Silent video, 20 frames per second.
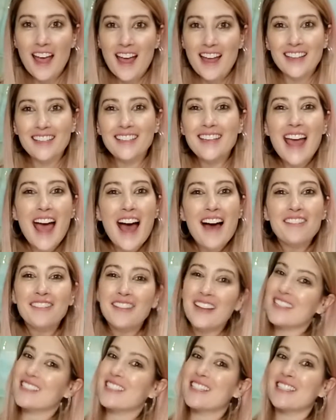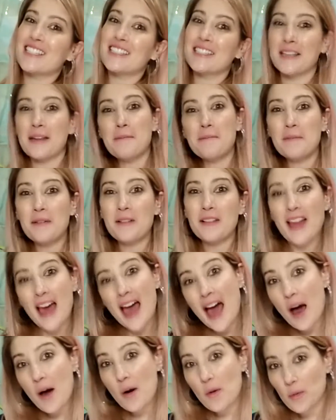Now let's assemble
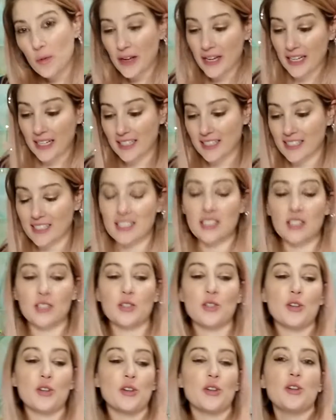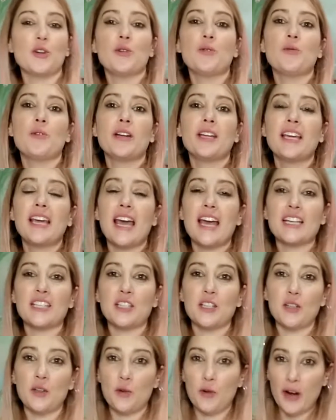our wicks. So you want to
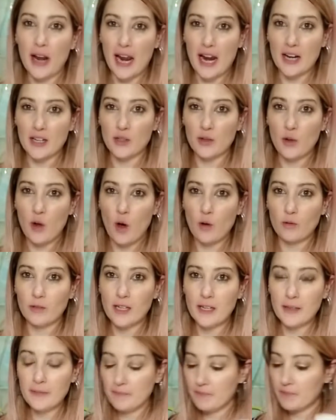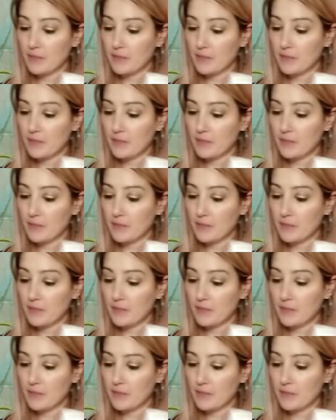get your candle holder,